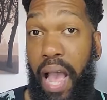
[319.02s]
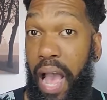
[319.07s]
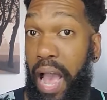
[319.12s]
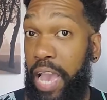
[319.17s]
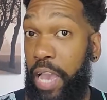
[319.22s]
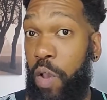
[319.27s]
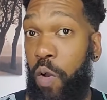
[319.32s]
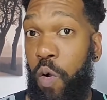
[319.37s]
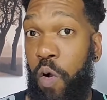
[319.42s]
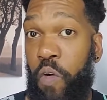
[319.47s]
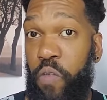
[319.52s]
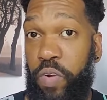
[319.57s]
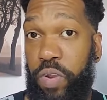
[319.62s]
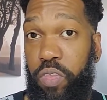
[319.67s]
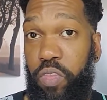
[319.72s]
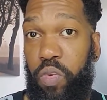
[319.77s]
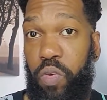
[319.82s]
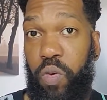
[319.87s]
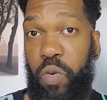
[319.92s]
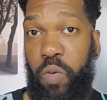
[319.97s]
I go over
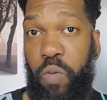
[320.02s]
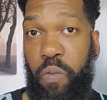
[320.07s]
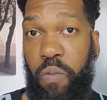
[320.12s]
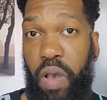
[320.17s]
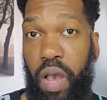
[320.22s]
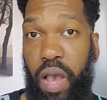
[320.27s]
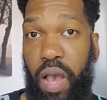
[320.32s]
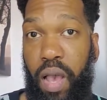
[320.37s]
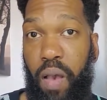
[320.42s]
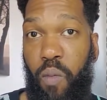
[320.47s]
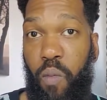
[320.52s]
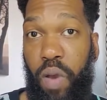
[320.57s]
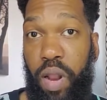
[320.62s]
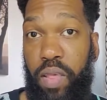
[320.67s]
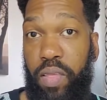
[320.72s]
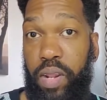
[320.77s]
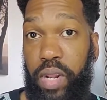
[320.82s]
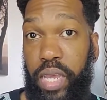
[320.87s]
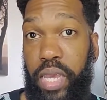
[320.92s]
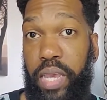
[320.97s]
to one of
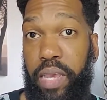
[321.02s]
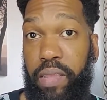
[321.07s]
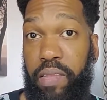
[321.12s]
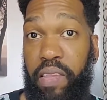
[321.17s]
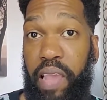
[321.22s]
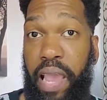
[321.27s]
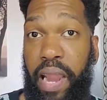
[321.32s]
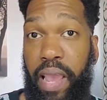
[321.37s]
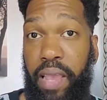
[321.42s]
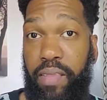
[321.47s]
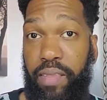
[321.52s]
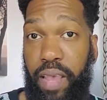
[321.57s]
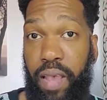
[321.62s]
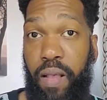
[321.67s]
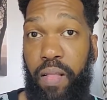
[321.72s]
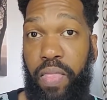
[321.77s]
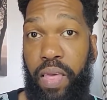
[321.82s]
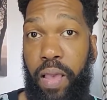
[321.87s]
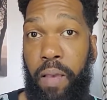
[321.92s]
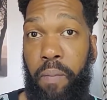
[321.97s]
the leads and I
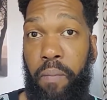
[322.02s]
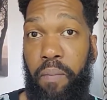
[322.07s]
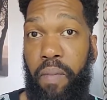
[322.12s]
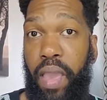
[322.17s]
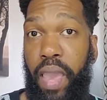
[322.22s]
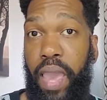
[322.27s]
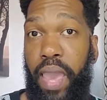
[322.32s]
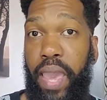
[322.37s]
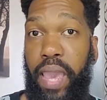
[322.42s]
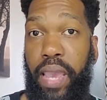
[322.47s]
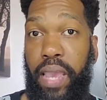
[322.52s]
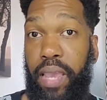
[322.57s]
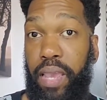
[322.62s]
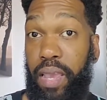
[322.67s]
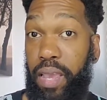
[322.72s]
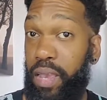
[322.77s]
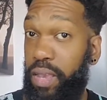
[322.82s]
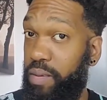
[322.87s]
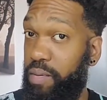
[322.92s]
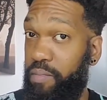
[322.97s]
tell them, hey,
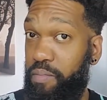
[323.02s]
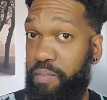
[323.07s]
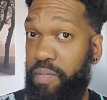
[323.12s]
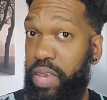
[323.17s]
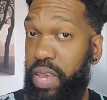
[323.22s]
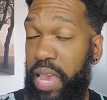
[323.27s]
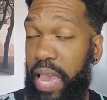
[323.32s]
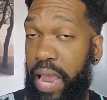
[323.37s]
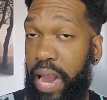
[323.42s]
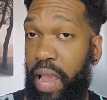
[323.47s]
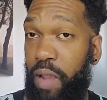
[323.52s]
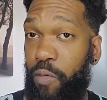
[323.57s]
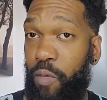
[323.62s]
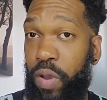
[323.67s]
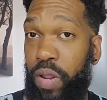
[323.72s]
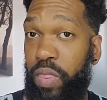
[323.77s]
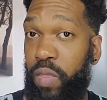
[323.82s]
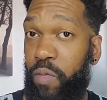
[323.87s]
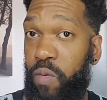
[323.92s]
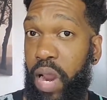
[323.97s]
can I
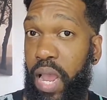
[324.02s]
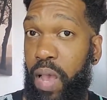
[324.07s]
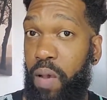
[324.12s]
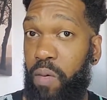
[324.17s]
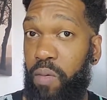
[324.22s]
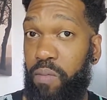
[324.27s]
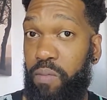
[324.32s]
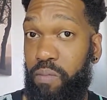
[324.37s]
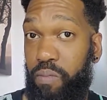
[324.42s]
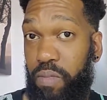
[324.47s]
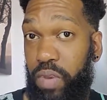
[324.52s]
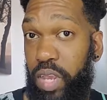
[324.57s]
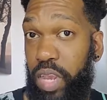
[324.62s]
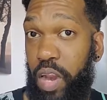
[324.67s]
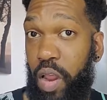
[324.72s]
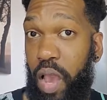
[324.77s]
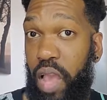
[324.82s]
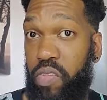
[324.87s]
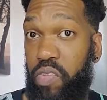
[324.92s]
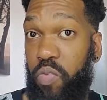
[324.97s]
run the route? You know,
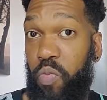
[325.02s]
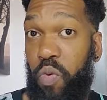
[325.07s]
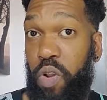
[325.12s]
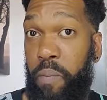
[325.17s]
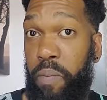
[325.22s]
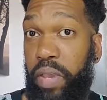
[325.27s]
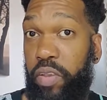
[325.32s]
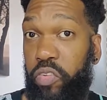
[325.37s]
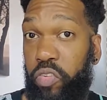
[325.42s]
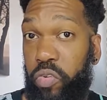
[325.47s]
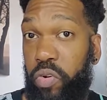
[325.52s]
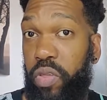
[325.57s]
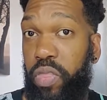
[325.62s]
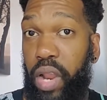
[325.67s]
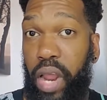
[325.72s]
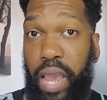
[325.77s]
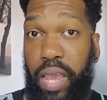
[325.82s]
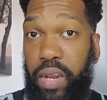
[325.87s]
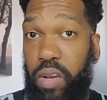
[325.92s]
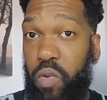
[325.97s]
I just want to make sure that
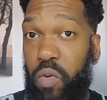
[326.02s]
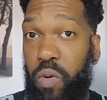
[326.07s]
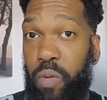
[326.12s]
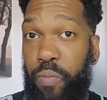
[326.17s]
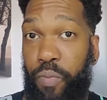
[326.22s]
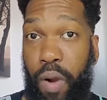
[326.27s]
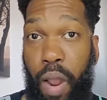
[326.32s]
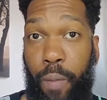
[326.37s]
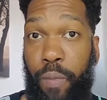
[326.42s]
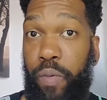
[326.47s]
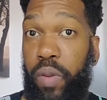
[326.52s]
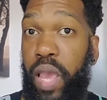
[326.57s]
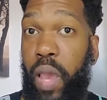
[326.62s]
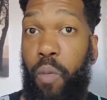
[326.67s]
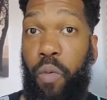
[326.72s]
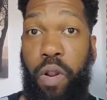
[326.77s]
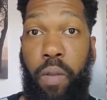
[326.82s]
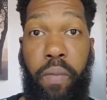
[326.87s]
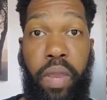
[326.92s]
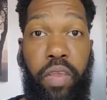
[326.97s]
I do it properly. I
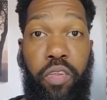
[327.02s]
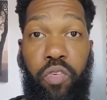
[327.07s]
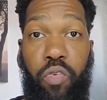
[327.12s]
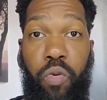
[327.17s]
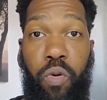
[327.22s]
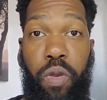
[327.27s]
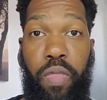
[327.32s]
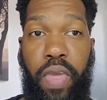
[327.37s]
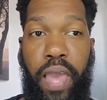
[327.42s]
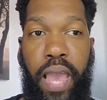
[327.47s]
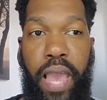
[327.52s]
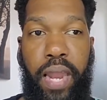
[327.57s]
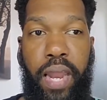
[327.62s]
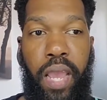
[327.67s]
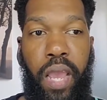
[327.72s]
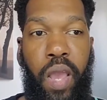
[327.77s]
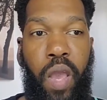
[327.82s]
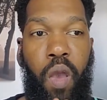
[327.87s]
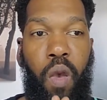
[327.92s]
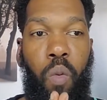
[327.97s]
want to make sure that
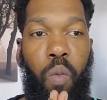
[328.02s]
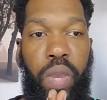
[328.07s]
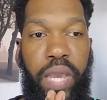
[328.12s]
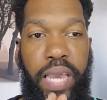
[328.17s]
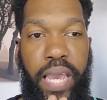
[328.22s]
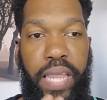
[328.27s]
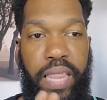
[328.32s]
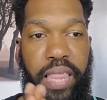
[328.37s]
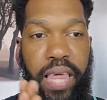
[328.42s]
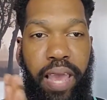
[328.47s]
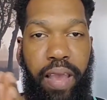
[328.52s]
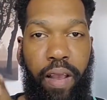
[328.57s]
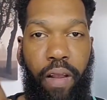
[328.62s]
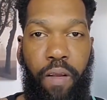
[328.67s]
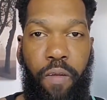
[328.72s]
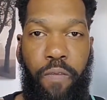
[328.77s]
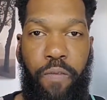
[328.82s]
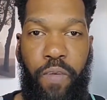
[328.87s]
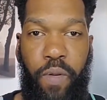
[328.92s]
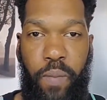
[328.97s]
we get there
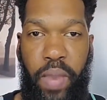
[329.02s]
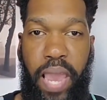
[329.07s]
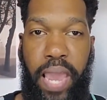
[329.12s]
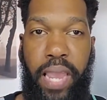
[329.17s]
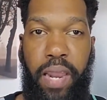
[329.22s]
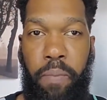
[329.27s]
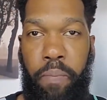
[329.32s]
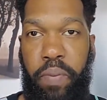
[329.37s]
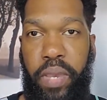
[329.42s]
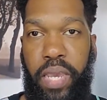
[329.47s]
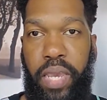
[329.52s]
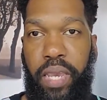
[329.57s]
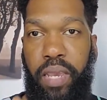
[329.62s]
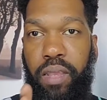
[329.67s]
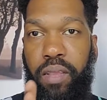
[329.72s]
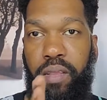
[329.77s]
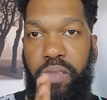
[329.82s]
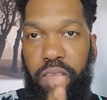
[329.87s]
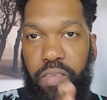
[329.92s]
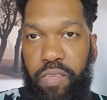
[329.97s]
from A to B
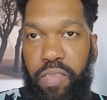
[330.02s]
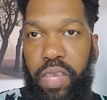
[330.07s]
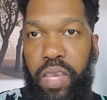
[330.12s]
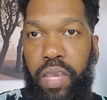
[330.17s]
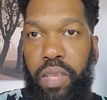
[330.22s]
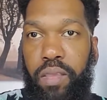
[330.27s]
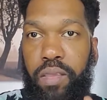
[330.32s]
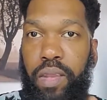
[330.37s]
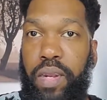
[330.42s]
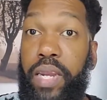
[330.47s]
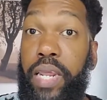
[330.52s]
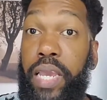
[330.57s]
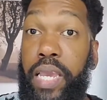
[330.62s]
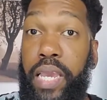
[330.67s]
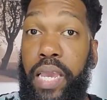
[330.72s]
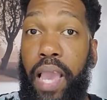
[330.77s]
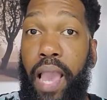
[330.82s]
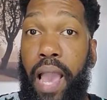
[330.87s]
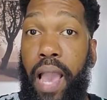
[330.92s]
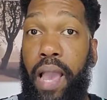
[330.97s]
to C to
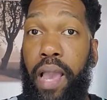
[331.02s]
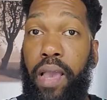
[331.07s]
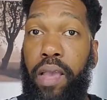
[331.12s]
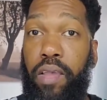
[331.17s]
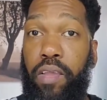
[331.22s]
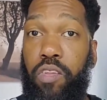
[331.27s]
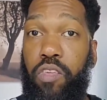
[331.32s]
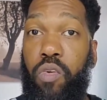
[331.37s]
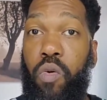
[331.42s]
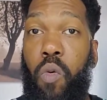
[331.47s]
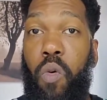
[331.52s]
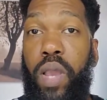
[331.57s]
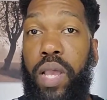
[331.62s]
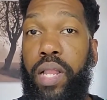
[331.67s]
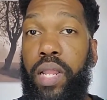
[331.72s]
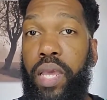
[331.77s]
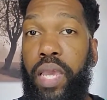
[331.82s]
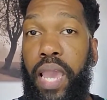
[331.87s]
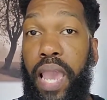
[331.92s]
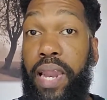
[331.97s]
D as
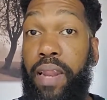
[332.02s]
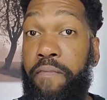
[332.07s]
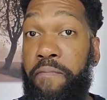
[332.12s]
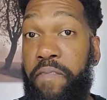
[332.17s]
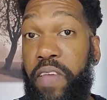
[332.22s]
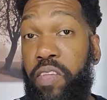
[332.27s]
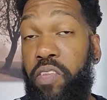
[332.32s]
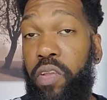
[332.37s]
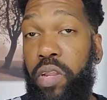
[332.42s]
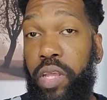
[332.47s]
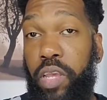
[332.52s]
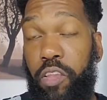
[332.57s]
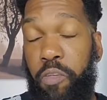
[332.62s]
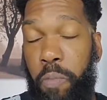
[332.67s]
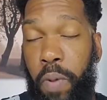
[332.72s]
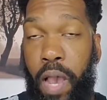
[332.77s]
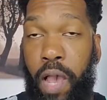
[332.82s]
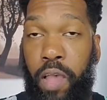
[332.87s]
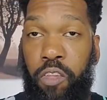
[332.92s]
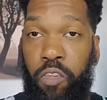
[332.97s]
quickly and efficiently as
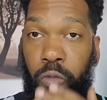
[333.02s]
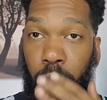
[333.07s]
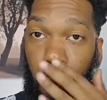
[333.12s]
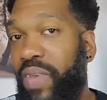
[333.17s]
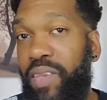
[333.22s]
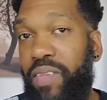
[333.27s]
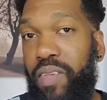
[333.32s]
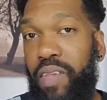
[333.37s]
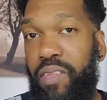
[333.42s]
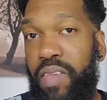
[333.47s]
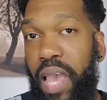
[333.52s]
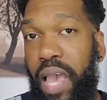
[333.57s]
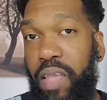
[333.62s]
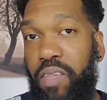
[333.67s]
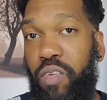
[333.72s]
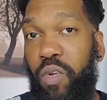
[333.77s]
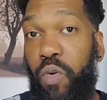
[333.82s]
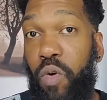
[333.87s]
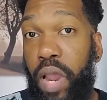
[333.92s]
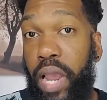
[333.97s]
possible. He says, yeah, it's
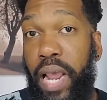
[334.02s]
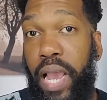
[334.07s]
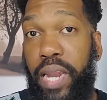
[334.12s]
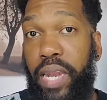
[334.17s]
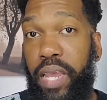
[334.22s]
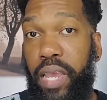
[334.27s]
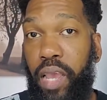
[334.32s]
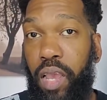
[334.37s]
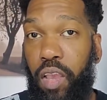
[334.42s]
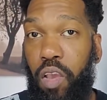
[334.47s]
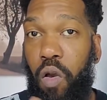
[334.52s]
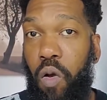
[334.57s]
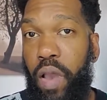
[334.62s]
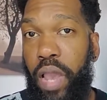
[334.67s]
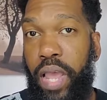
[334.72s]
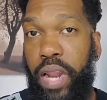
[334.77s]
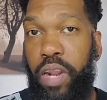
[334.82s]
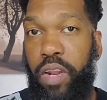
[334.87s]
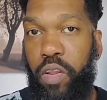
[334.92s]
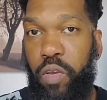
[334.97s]
a great idea. Go
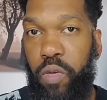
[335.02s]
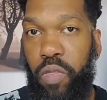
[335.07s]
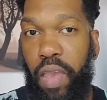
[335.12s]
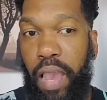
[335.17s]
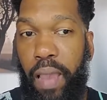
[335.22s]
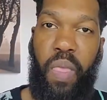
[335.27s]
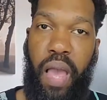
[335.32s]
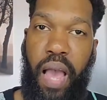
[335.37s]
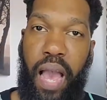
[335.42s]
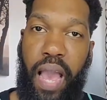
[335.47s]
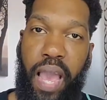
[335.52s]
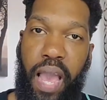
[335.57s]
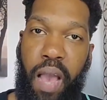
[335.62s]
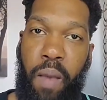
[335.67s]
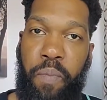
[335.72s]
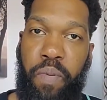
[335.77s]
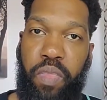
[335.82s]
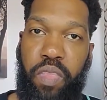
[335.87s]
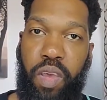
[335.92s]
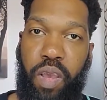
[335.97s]
ahead and do that. I
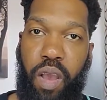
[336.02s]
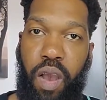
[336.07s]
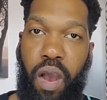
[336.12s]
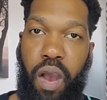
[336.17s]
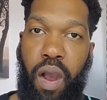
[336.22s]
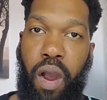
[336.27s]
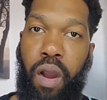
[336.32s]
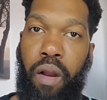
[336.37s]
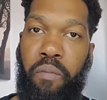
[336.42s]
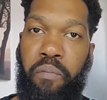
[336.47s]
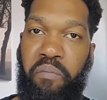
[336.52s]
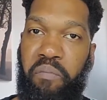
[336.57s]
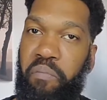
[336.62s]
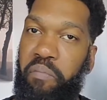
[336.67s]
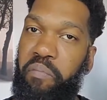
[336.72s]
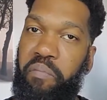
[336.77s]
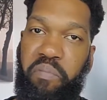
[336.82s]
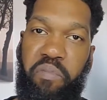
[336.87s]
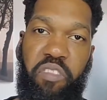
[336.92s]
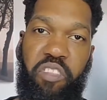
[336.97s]
hop in the car,
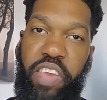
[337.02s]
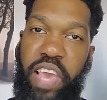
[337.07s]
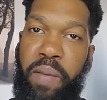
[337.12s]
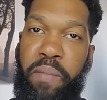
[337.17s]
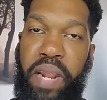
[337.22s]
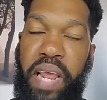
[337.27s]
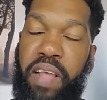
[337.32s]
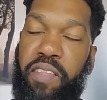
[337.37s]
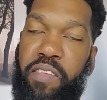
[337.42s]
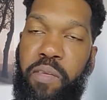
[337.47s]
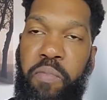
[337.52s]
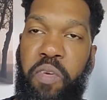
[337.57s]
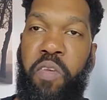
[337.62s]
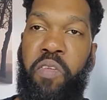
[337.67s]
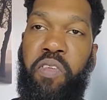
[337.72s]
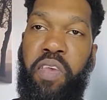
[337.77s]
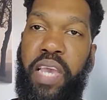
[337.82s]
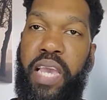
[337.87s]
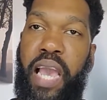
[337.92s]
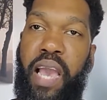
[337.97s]
jamming out to
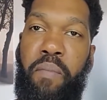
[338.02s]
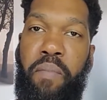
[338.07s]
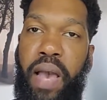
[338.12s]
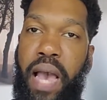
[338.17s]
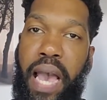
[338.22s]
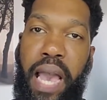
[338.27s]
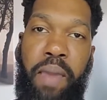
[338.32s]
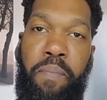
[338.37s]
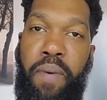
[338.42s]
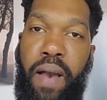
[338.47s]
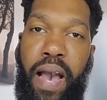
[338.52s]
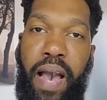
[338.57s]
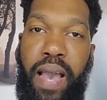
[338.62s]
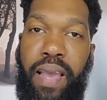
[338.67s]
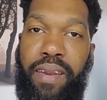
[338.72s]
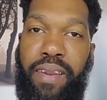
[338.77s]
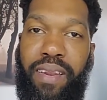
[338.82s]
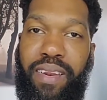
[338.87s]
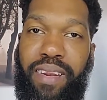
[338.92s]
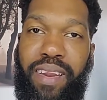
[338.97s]
music, got my
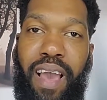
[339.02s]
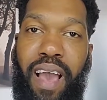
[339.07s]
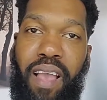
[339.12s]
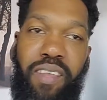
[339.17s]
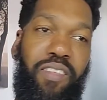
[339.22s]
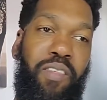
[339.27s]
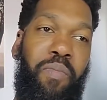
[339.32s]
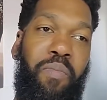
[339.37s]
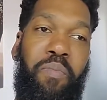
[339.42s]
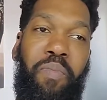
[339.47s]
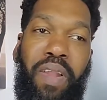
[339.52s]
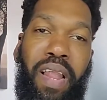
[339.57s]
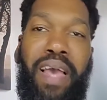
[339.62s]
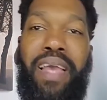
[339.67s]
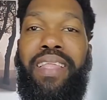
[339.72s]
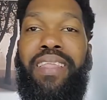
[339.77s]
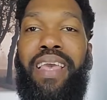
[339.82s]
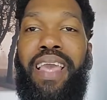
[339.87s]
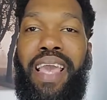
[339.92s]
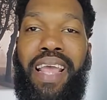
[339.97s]
iPod Touch
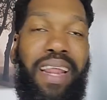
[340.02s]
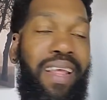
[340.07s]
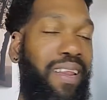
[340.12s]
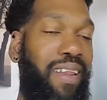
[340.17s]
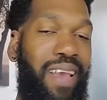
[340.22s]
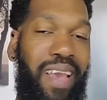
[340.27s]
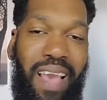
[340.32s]
plugged in, and